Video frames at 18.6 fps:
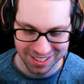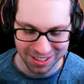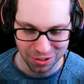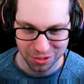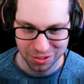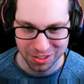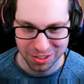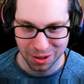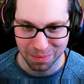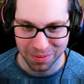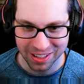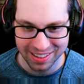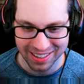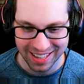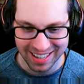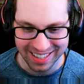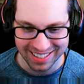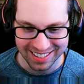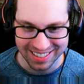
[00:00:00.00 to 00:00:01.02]
you know some of the
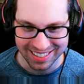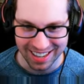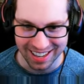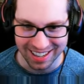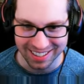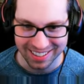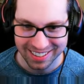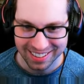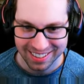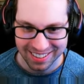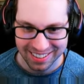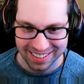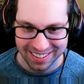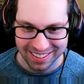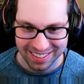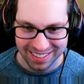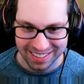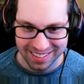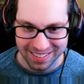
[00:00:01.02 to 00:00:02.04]
things i
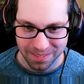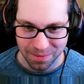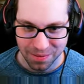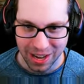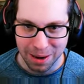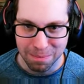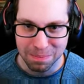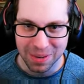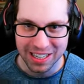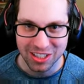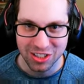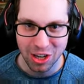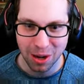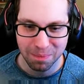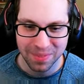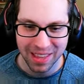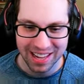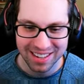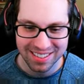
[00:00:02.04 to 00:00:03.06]
i mixed
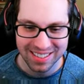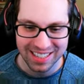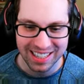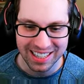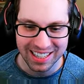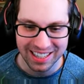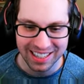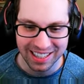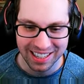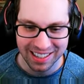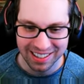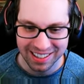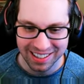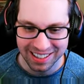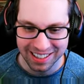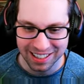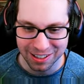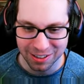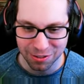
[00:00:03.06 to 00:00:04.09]
up that scene
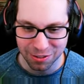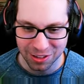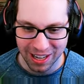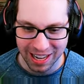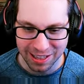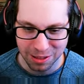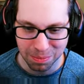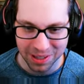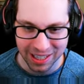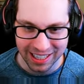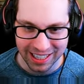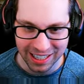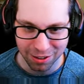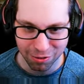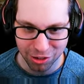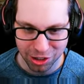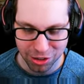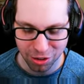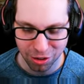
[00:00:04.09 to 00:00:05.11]
in at the beginning
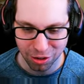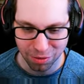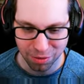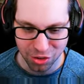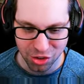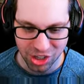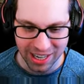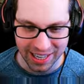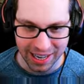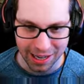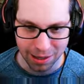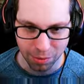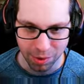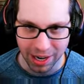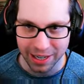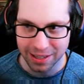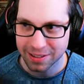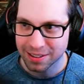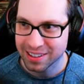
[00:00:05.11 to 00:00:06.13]
of return of the jedi
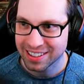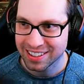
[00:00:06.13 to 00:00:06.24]
right